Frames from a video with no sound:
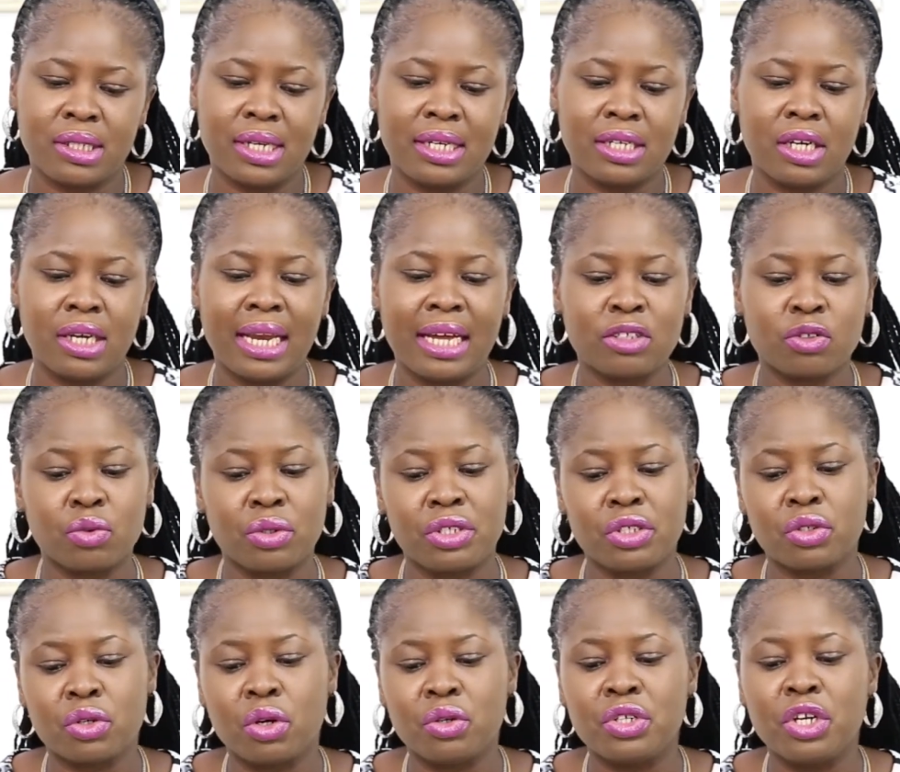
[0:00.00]
and the last one
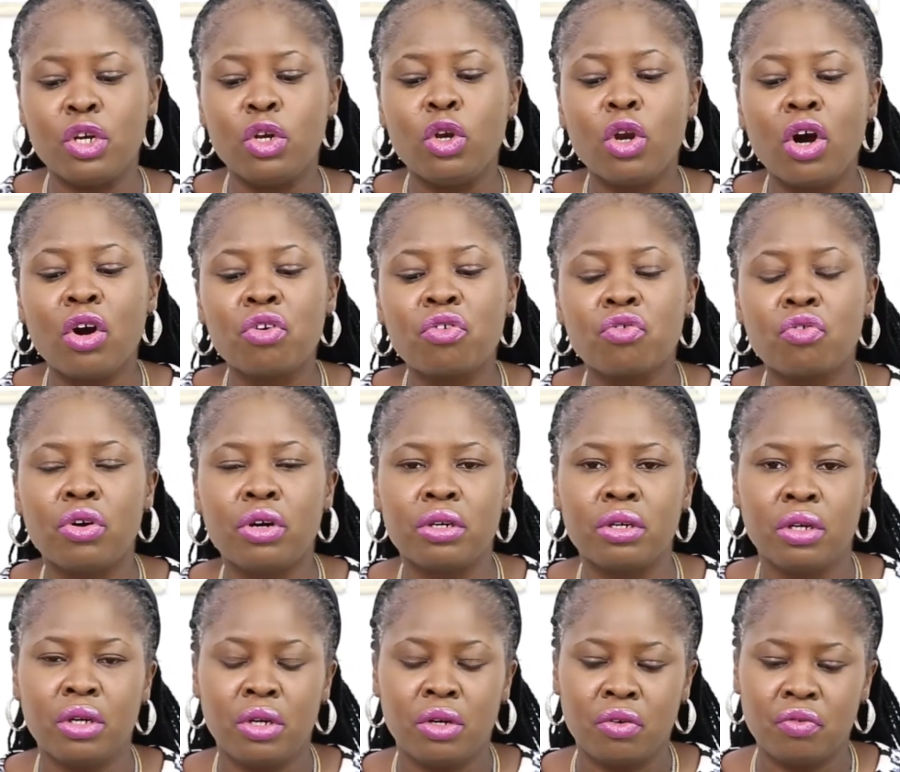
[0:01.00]
is called the long
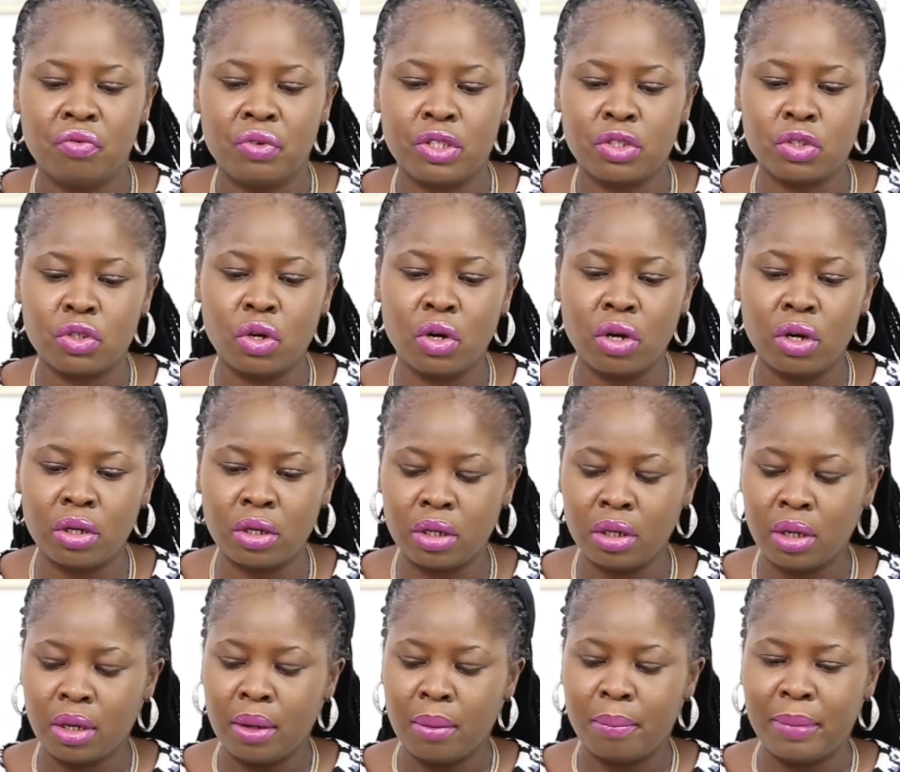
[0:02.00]
run return
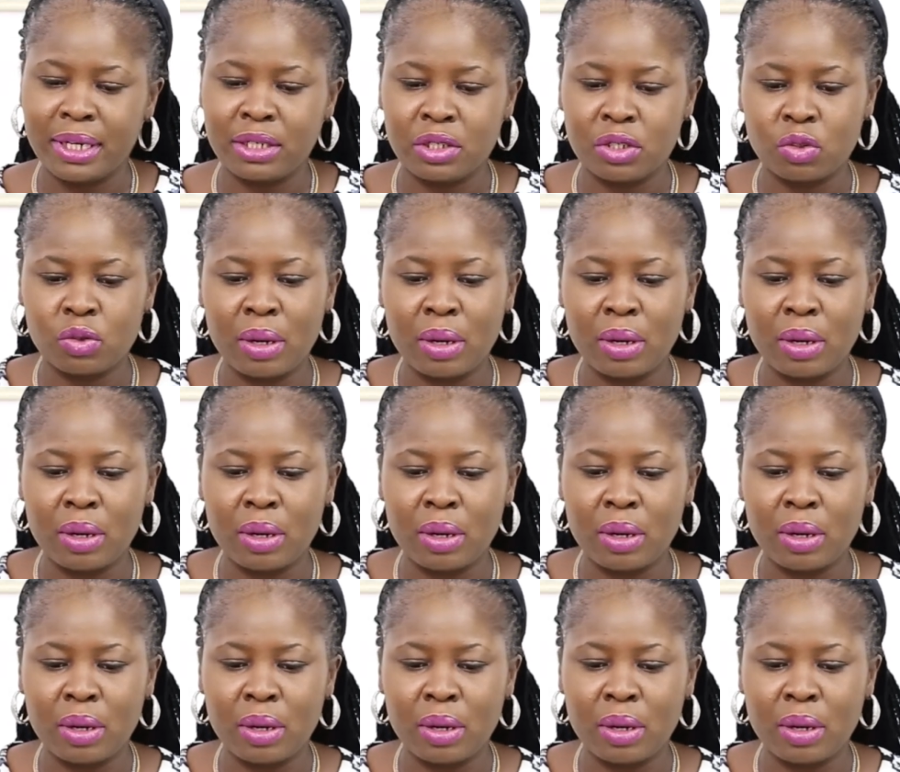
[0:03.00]
matrix.